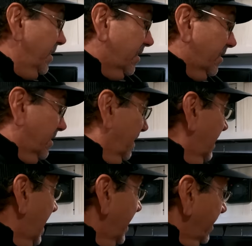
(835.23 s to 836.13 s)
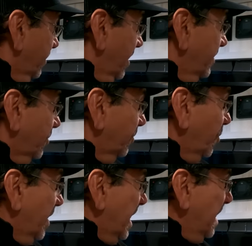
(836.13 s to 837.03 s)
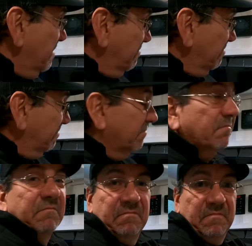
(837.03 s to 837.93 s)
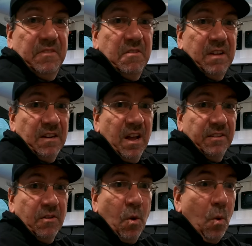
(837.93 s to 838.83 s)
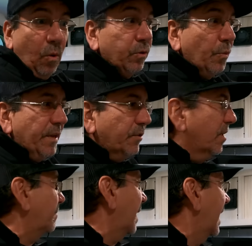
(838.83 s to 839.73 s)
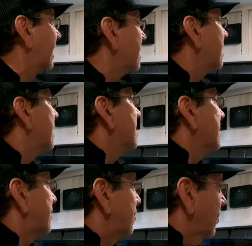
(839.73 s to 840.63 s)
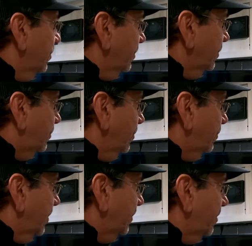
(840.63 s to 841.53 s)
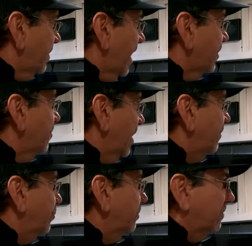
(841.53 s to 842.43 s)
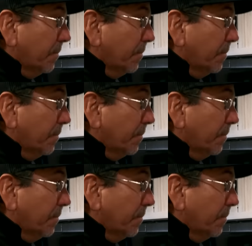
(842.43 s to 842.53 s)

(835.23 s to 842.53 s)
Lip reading: this slide is all the way in, you cannot go all the way to the back. So to get to the back, you will have to